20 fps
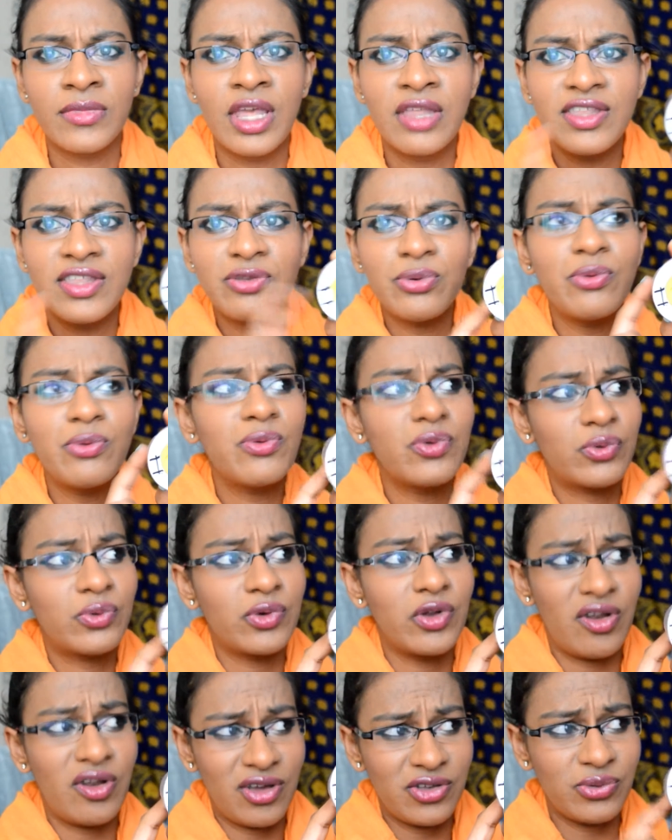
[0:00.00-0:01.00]
This one was
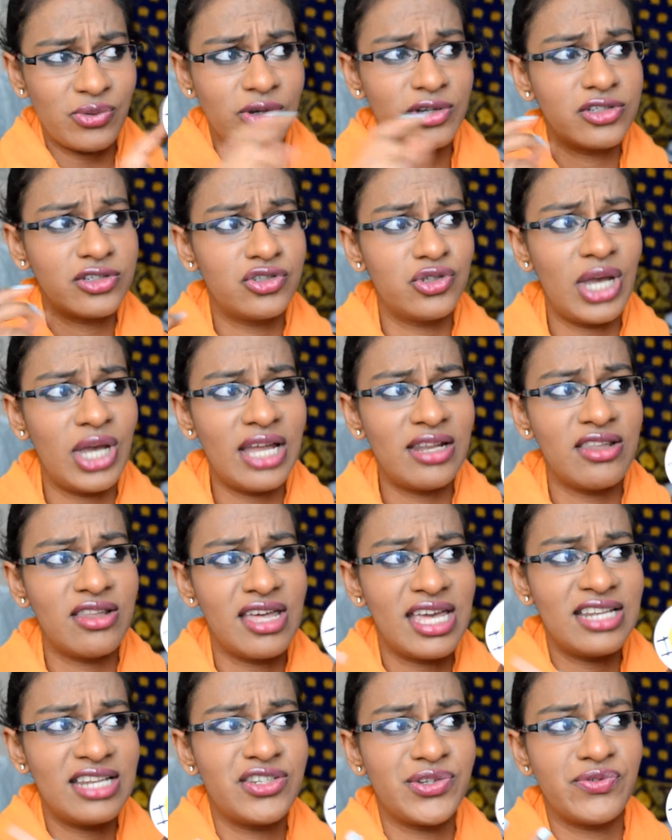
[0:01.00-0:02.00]
a nice one because you had the
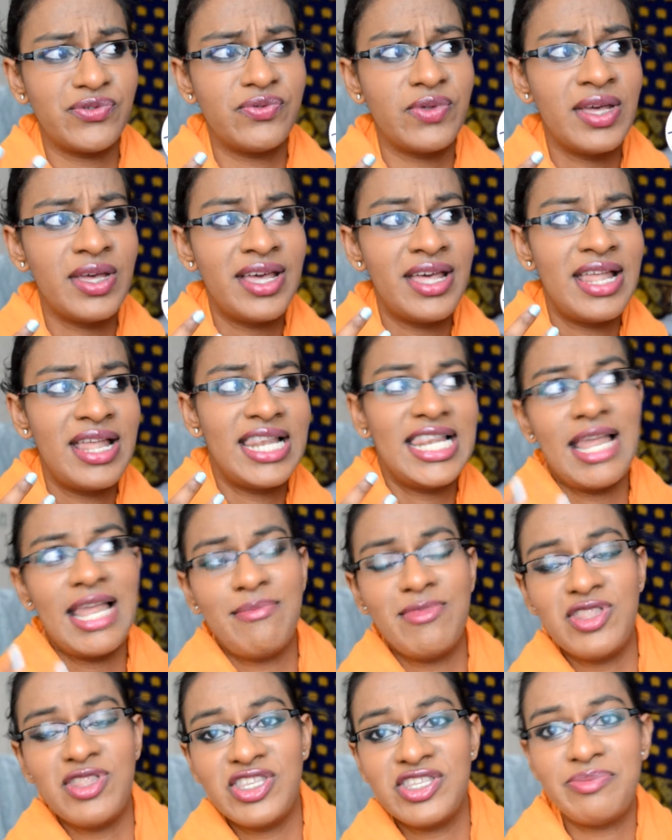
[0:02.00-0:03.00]
hint of
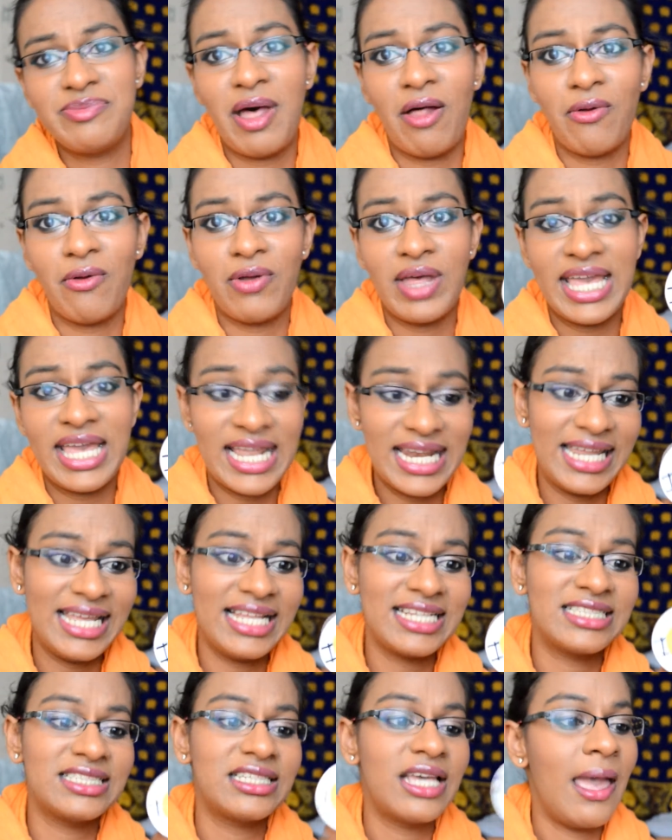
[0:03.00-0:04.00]
lemon smell in
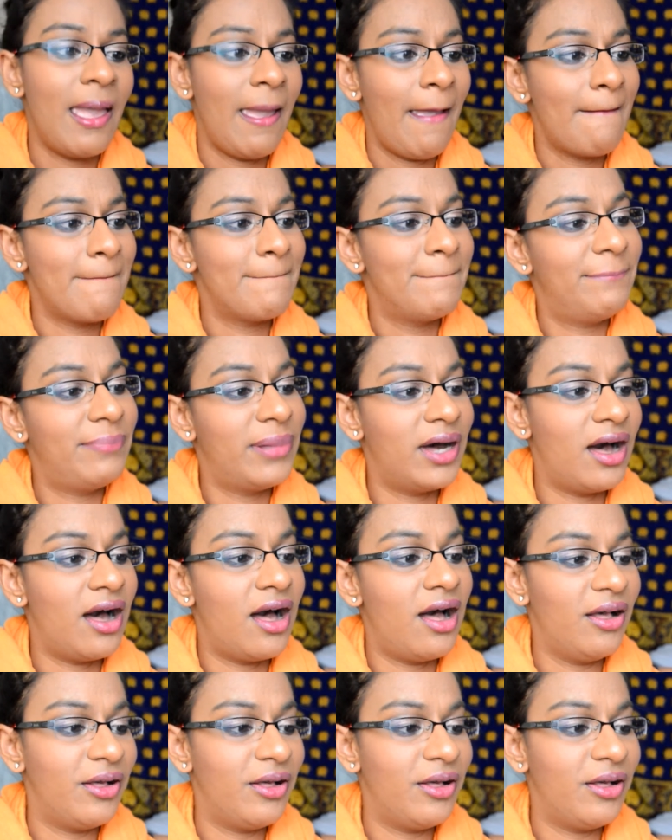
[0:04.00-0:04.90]
it, but